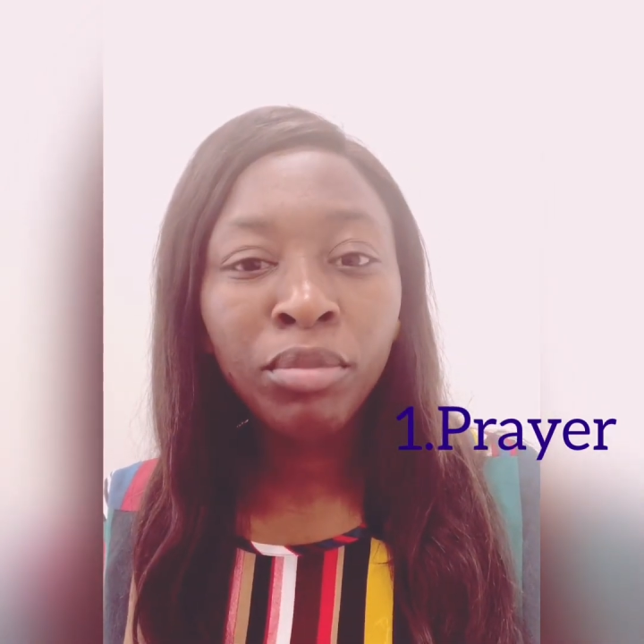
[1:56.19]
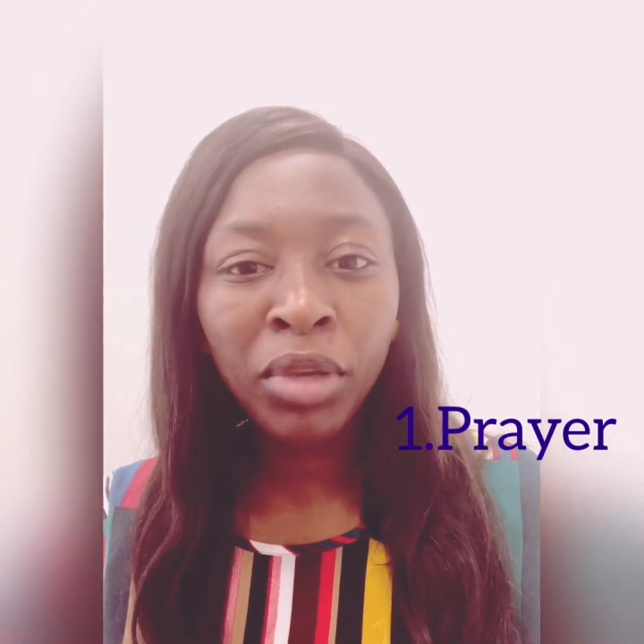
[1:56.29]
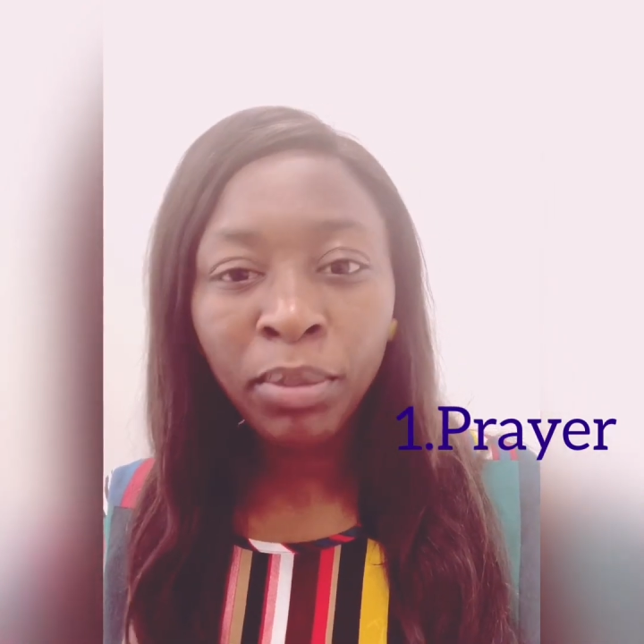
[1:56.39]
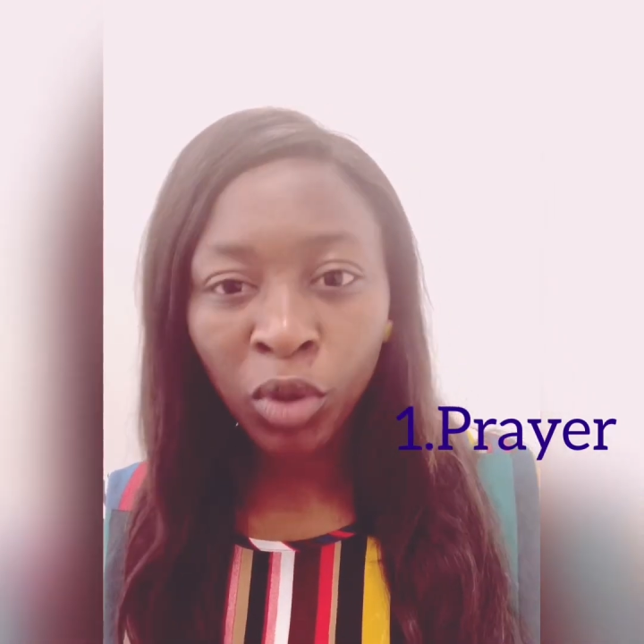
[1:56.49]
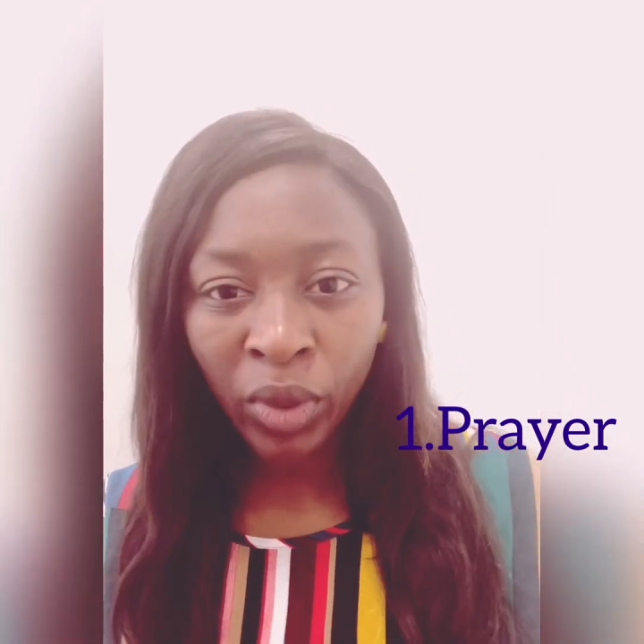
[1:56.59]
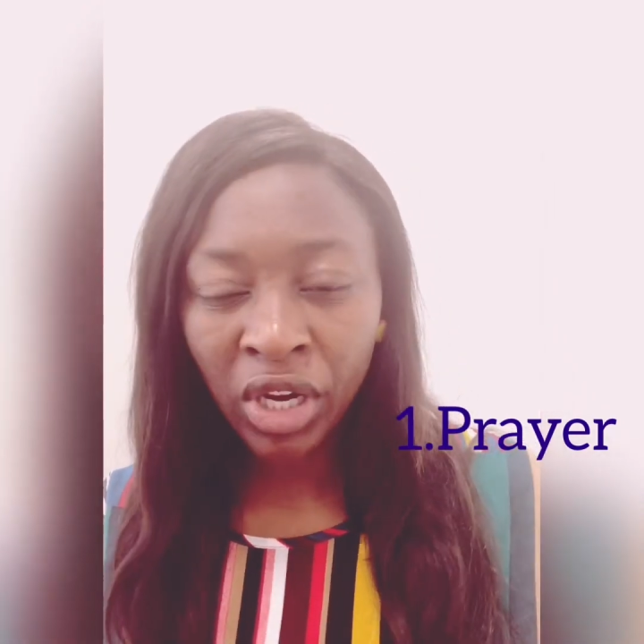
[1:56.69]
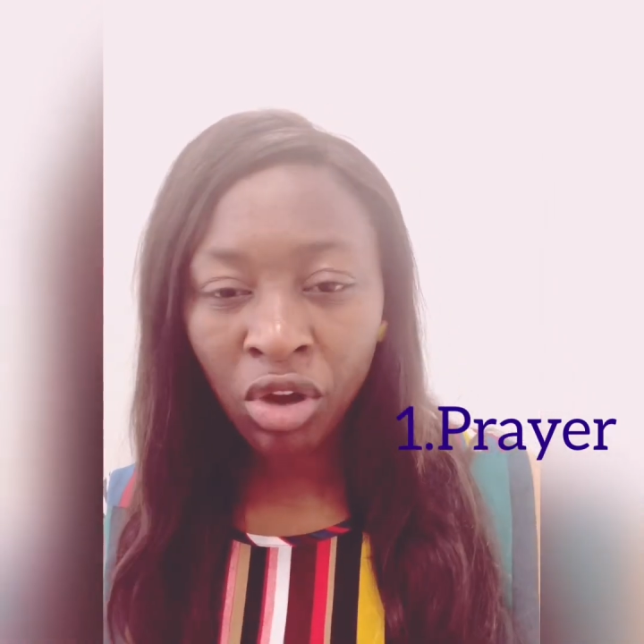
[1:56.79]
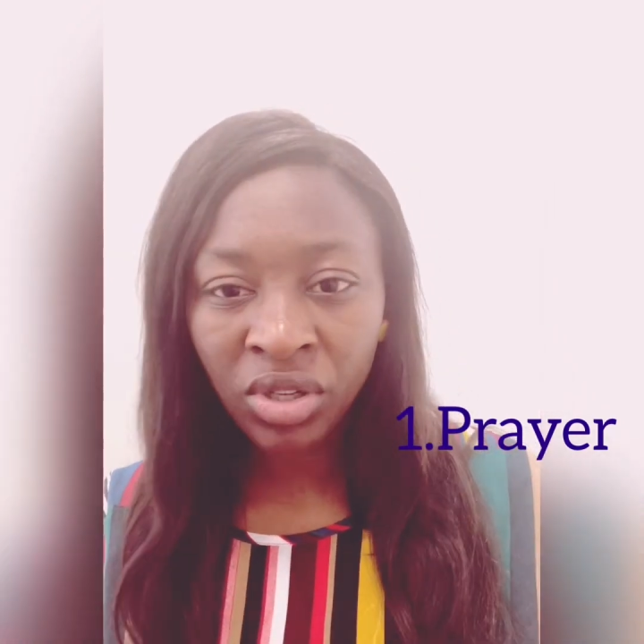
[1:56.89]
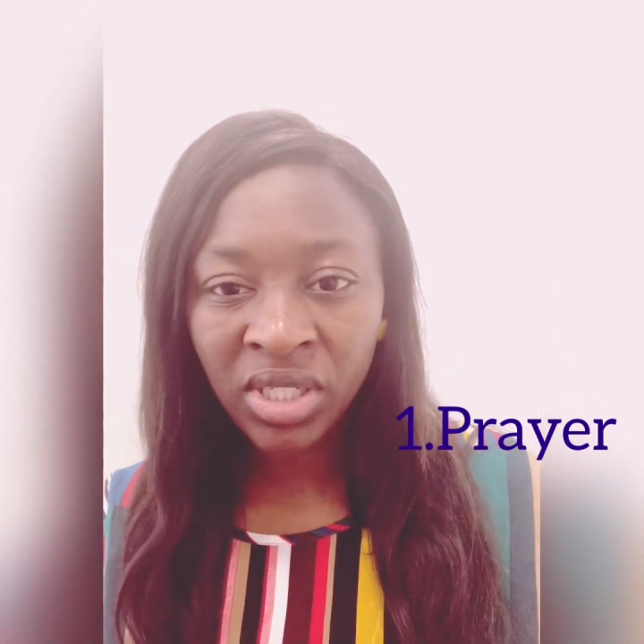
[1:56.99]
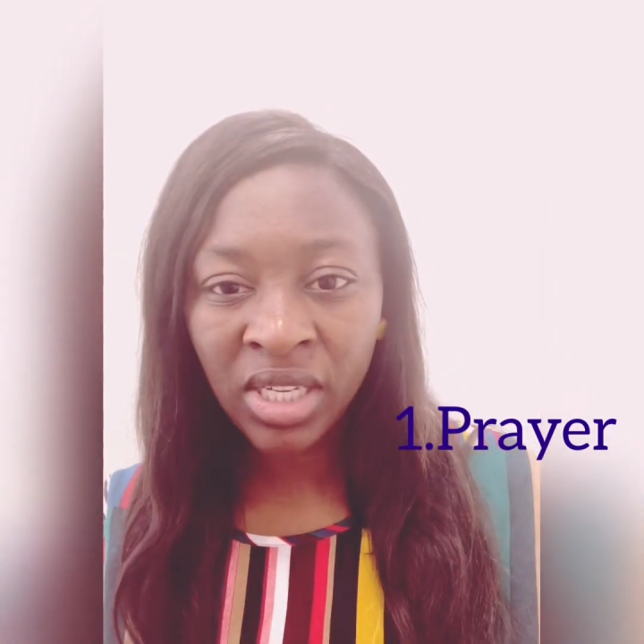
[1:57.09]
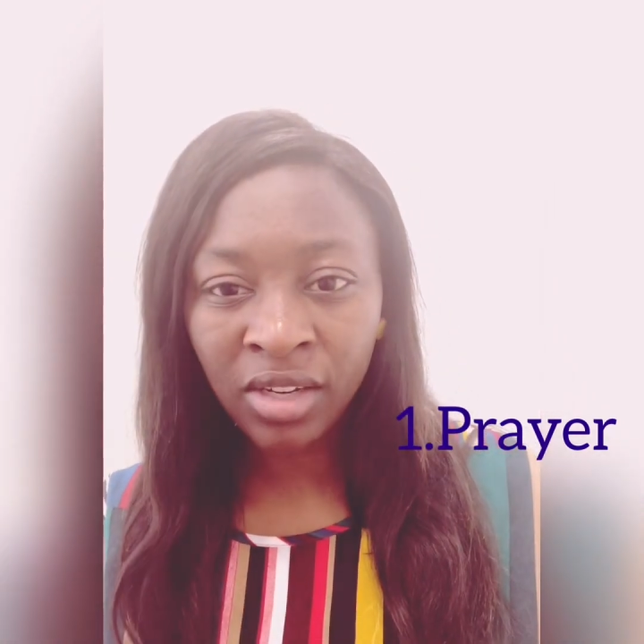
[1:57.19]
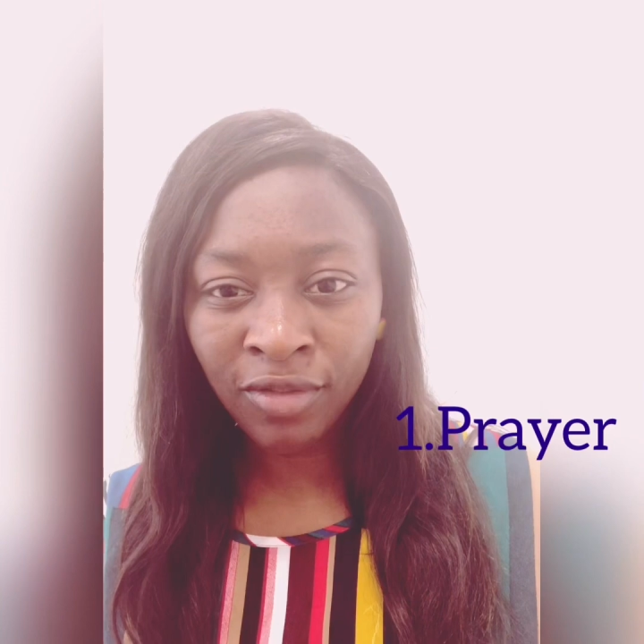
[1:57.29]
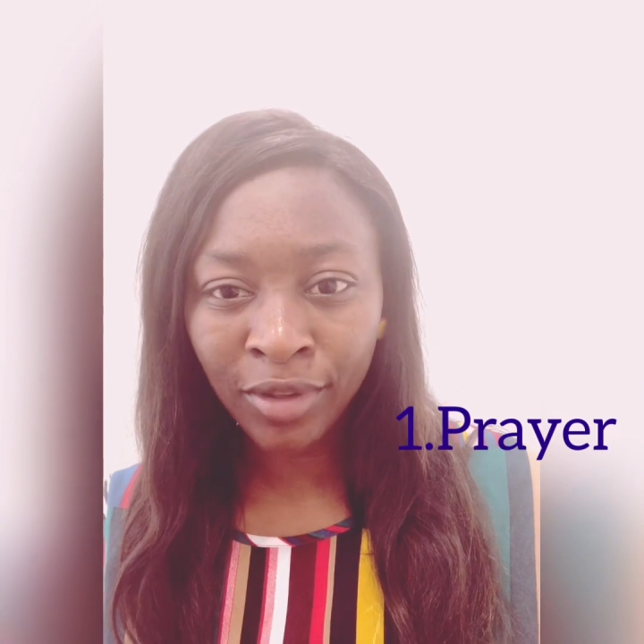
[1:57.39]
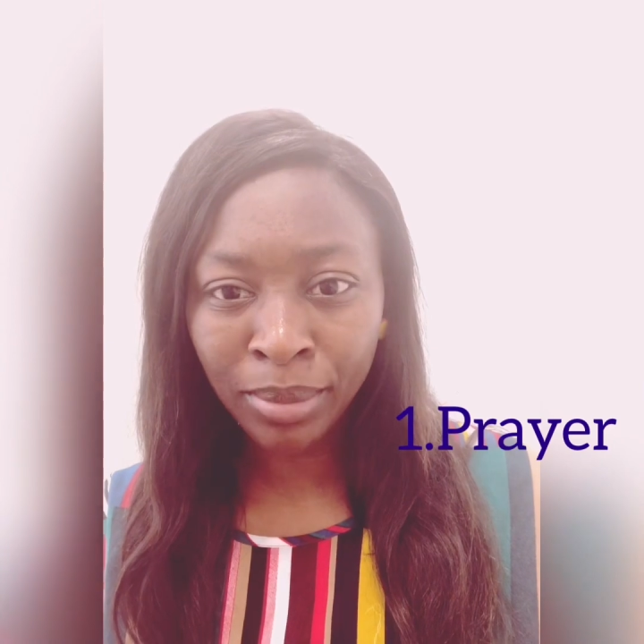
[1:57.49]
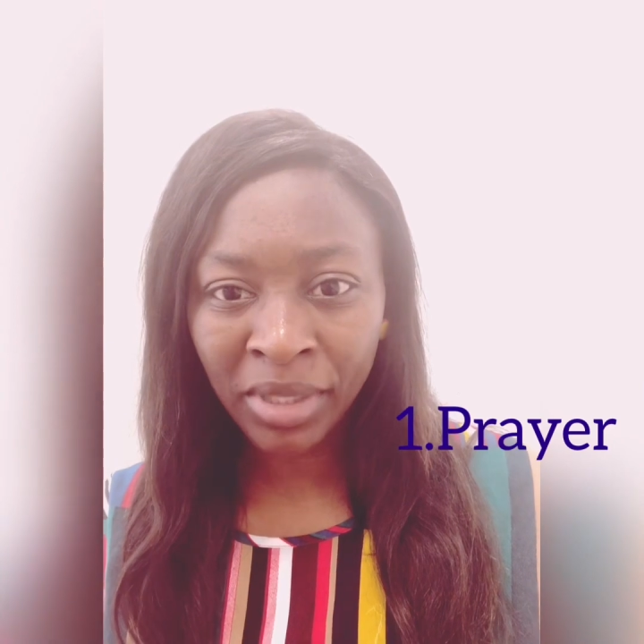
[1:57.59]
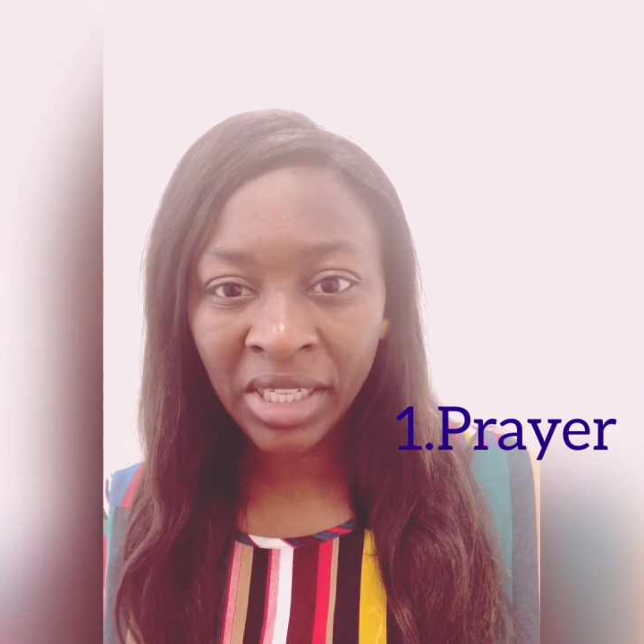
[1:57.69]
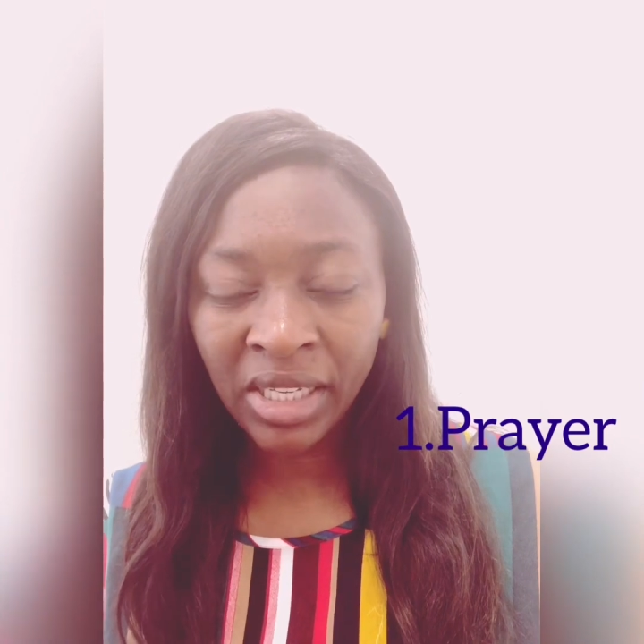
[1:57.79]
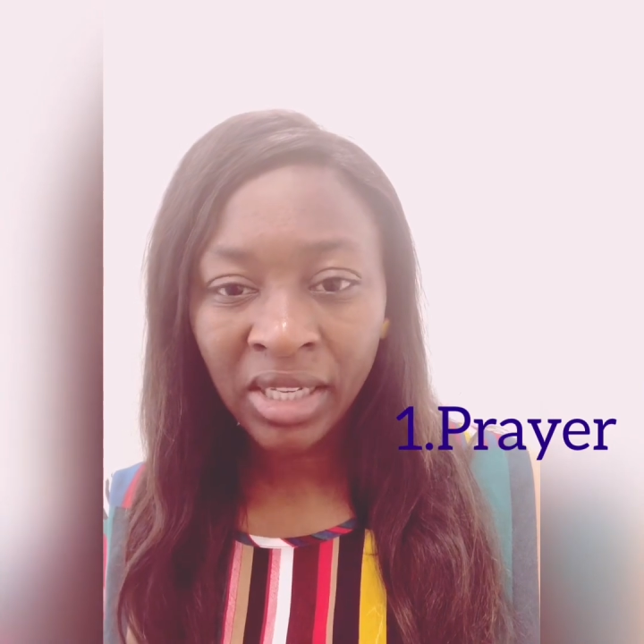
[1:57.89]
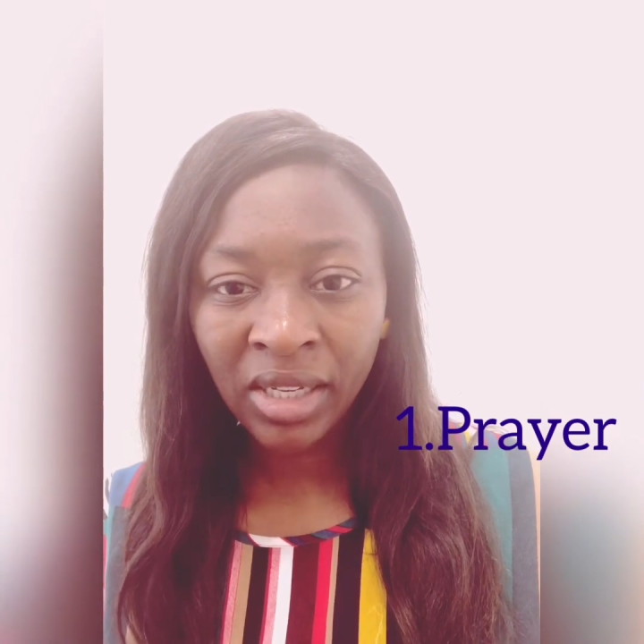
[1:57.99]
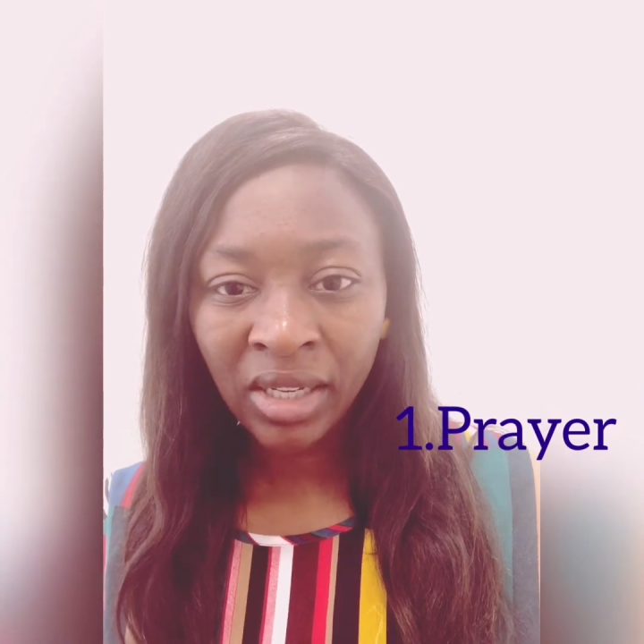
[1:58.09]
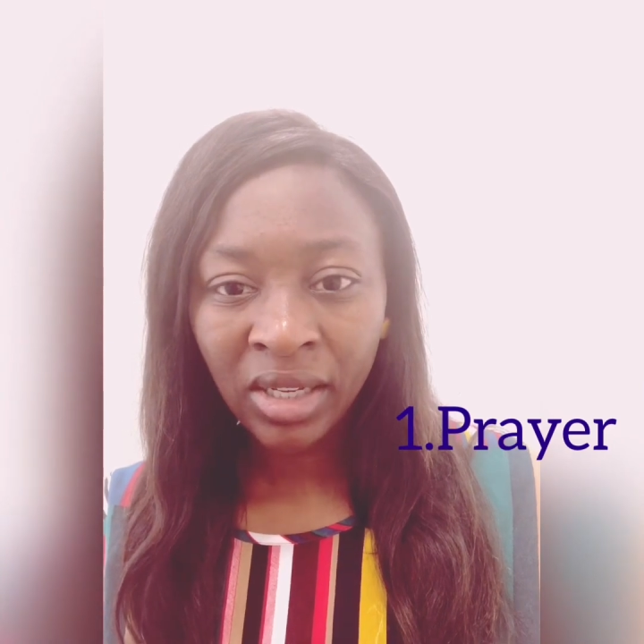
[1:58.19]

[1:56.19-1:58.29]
people were concerned for me,